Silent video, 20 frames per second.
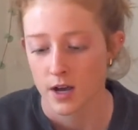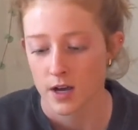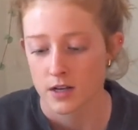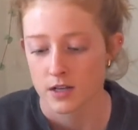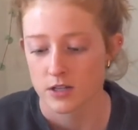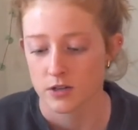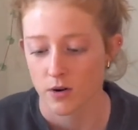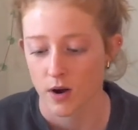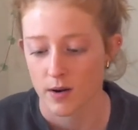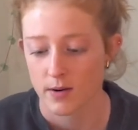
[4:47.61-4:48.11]

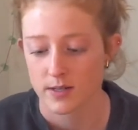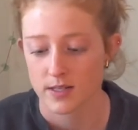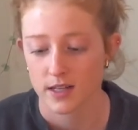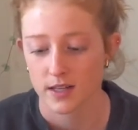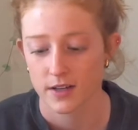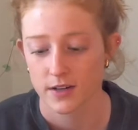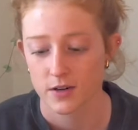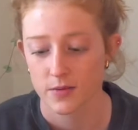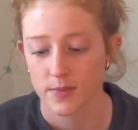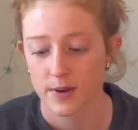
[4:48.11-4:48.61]
so I was a
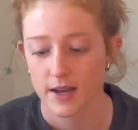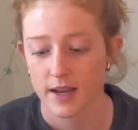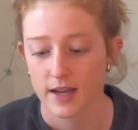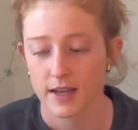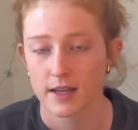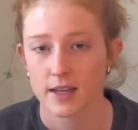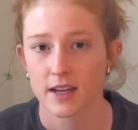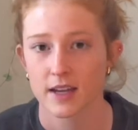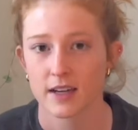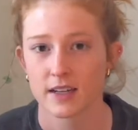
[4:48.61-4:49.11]
little
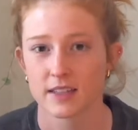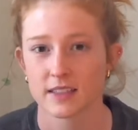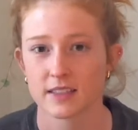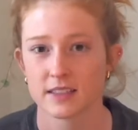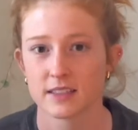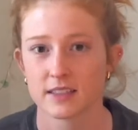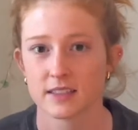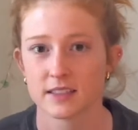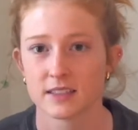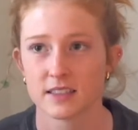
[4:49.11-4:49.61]
bit
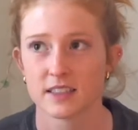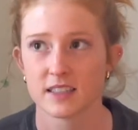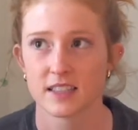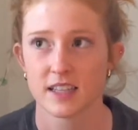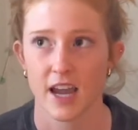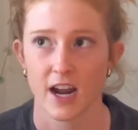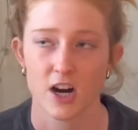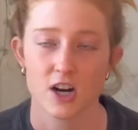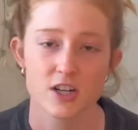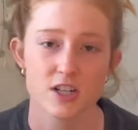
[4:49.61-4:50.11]
scared